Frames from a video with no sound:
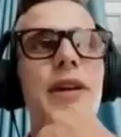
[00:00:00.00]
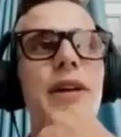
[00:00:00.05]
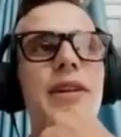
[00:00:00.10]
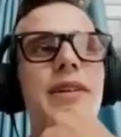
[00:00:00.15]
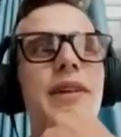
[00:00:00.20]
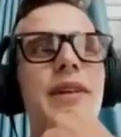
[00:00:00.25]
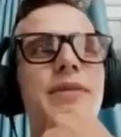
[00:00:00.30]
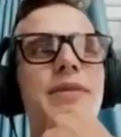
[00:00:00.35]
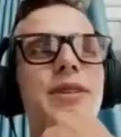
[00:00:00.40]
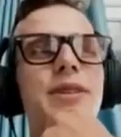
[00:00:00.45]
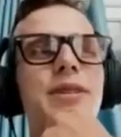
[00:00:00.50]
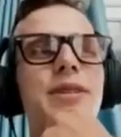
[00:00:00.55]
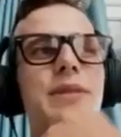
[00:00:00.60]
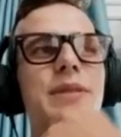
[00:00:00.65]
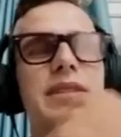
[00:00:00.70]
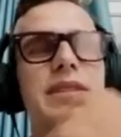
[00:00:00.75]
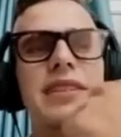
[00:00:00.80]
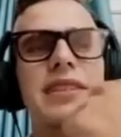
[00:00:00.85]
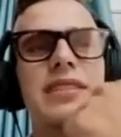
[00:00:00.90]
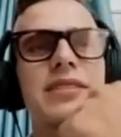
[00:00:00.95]
better after,
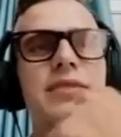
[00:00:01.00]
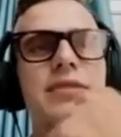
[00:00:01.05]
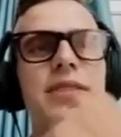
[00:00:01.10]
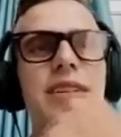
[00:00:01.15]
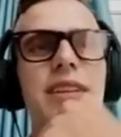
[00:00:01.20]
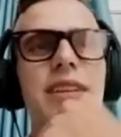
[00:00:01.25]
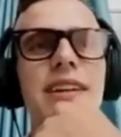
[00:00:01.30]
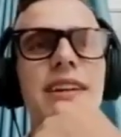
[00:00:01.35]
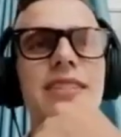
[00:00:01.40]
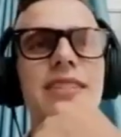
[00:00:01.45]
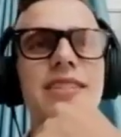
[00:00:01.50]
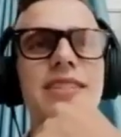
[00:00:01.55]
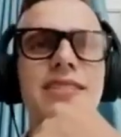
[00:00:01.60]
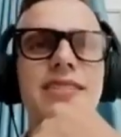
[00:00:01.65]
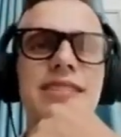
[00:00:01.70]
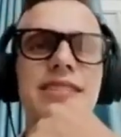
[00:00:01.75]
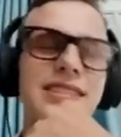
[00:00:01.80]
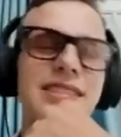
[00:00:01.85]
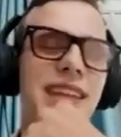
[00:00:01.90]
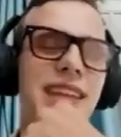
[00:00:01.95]
but then you feel like, oh,
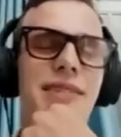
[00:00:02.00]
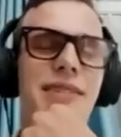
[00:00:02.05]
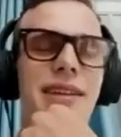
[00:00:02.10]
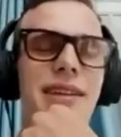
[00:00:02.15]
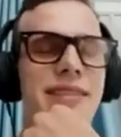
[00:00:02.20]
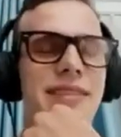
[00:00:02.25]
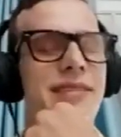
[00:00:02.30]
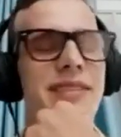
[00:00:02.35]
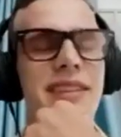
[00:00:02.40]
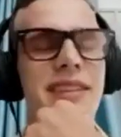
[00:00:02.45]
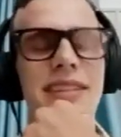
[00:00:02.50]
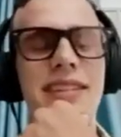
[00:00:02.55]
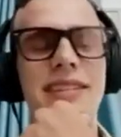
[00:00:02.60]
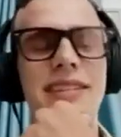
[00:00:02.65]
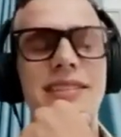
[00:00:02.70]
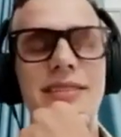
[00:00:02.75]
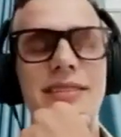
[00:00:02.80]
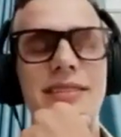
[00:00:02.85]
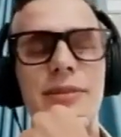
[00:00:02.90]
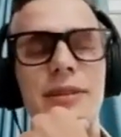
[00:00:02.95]
damn, I did this
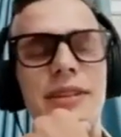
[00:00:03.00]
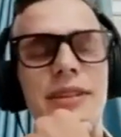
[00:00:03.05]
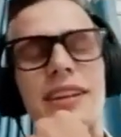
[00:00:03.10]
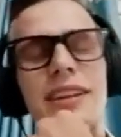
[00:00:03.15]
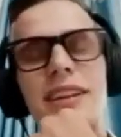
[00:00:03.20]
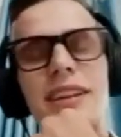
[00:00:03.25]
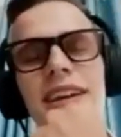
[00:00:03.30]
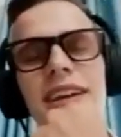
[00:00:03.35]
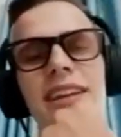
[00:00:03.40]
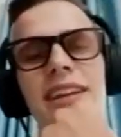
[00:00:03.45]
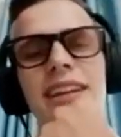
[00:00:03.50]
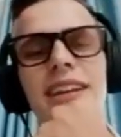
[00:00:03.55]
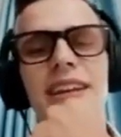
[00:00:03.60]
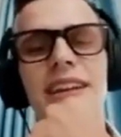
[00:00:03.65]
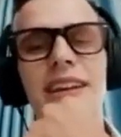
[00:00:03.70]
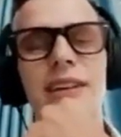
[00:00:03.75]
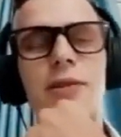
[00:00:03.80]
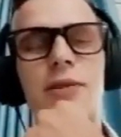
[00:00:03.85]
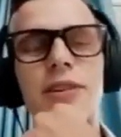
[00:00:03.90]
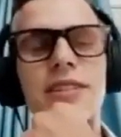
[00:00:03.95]
stupid thing again,
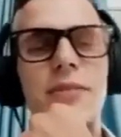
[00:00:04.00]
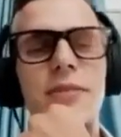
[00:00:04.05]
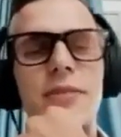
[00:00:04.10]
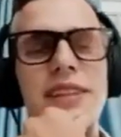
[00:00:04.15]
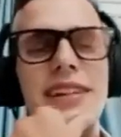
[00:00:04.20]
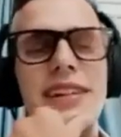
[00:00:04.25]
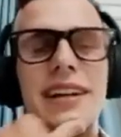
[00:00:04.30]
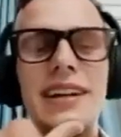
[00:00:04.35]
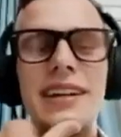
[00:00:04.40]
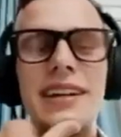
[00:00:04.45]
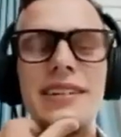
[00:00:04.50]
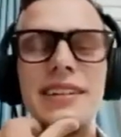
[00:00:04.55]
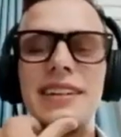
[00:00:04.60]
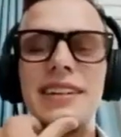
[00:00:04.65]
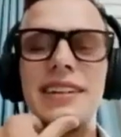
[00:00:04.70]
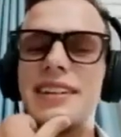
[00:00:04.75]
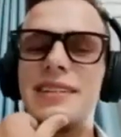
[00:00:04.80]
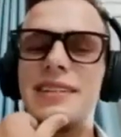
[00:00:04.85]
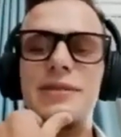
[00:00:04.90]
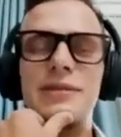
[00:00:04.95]
wasted my time,
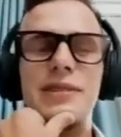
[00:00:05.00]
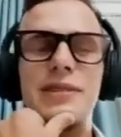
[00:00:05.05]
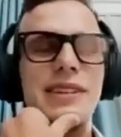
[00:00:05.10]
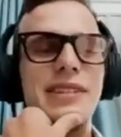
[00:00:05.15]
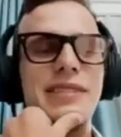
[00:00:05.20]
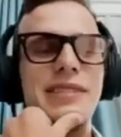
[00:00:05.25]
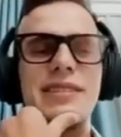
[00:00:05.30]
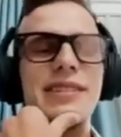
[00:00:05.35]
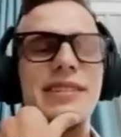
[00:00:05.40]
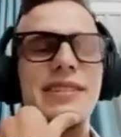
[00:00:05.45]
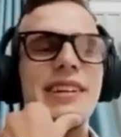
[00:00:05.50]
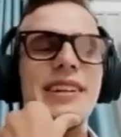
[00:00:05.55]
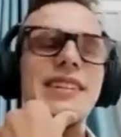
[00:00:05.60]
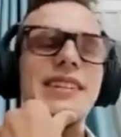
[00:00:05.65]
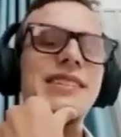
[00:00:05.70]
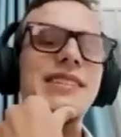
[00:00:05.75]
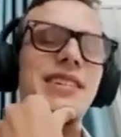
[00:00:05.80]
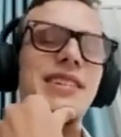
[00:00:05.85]
whatever. So